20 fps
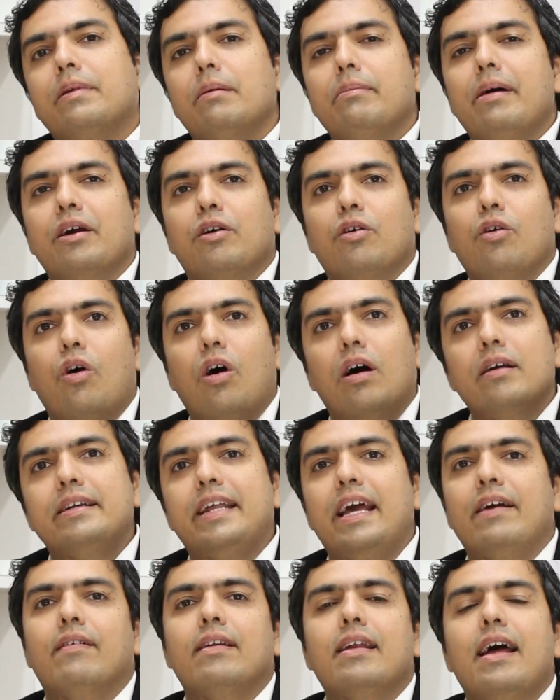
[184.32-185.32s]
tobacco on
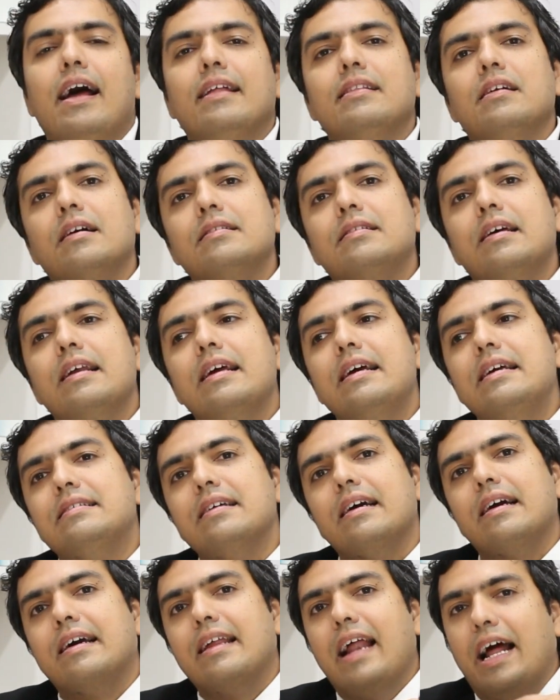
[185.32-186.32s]
day one, and the other is
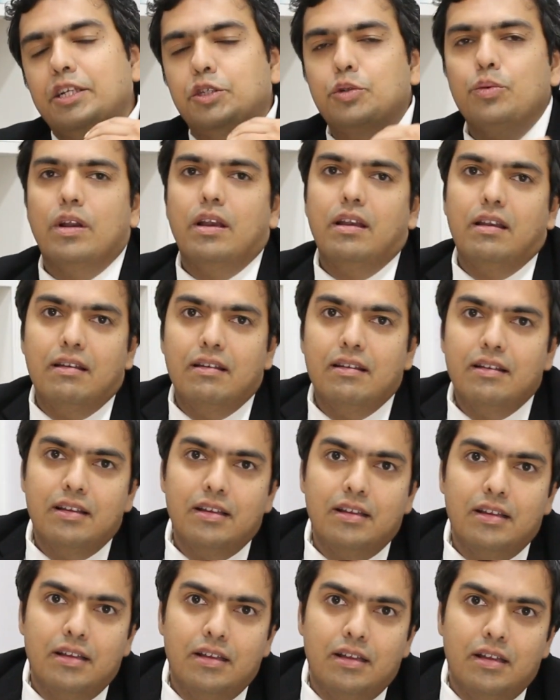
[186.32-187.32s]
a gradual.
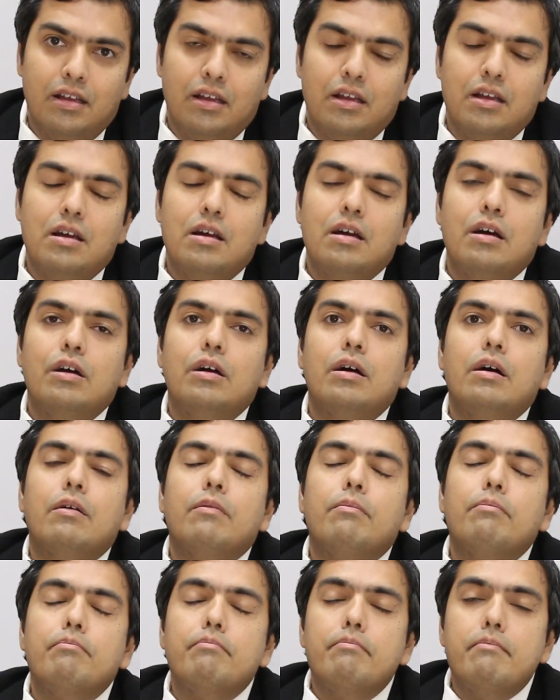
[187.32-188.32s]

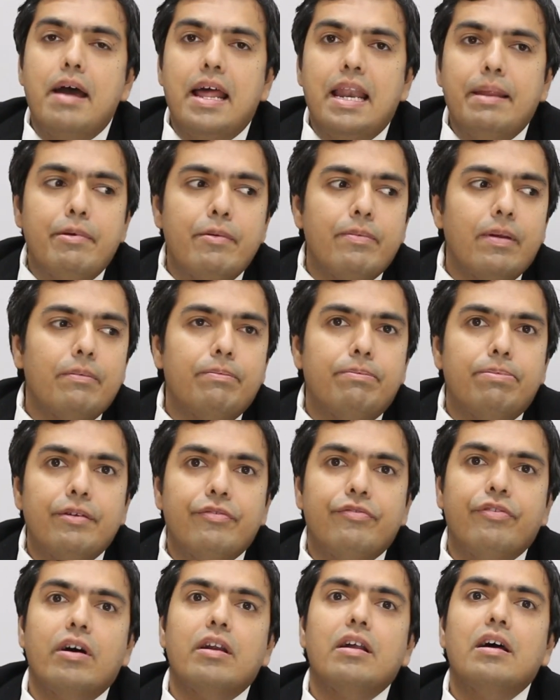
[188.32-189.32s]
Many people
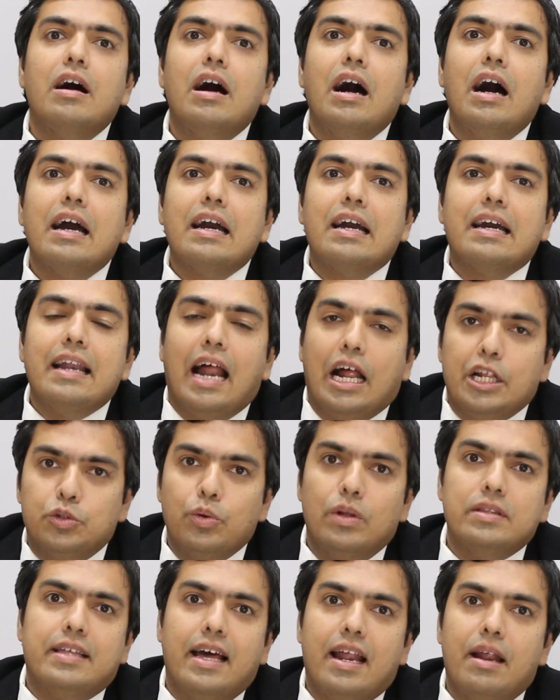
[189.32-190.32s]
prefer a
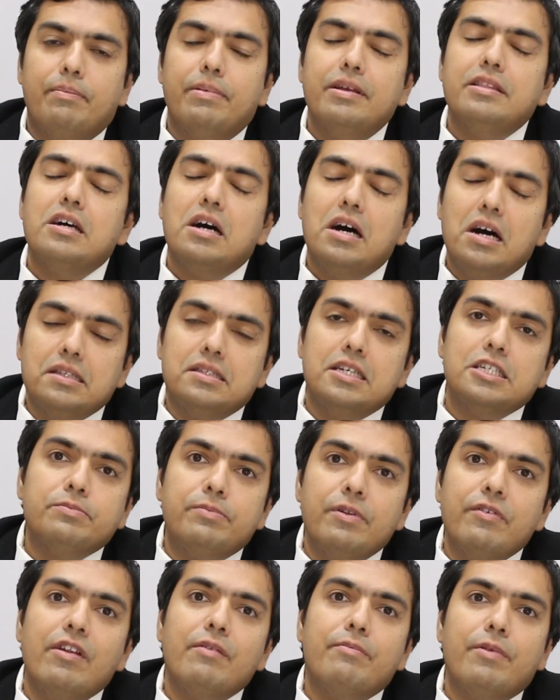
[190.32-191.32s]
gradual therapy, the others
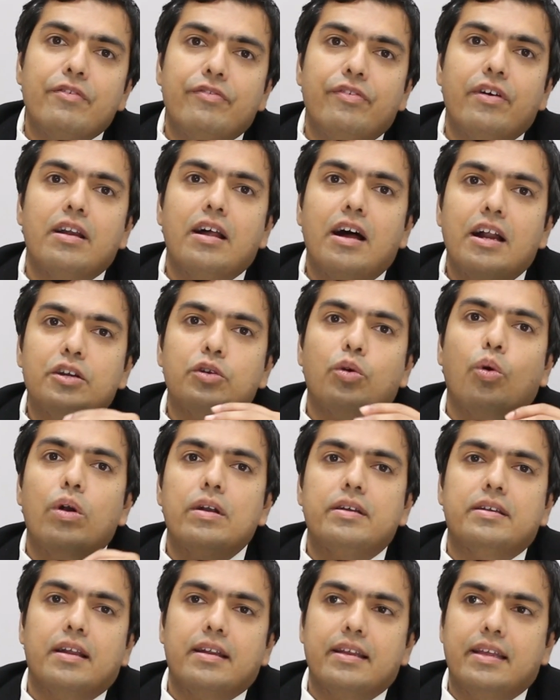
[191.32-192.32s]
people prefer a
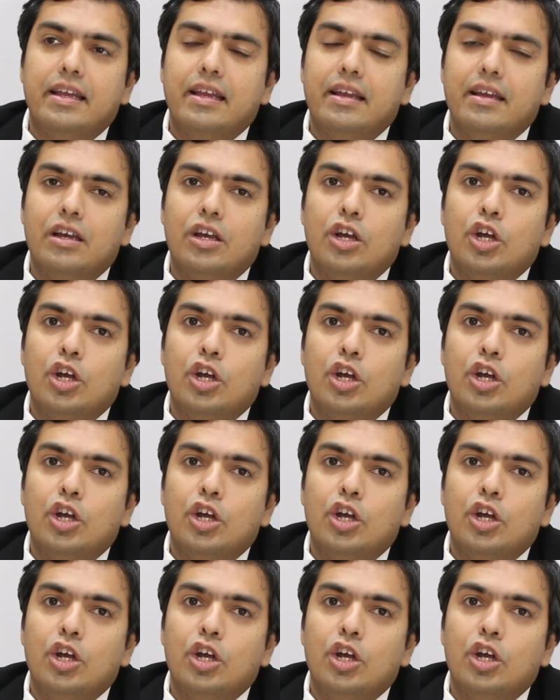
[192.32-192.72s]
cold turkey.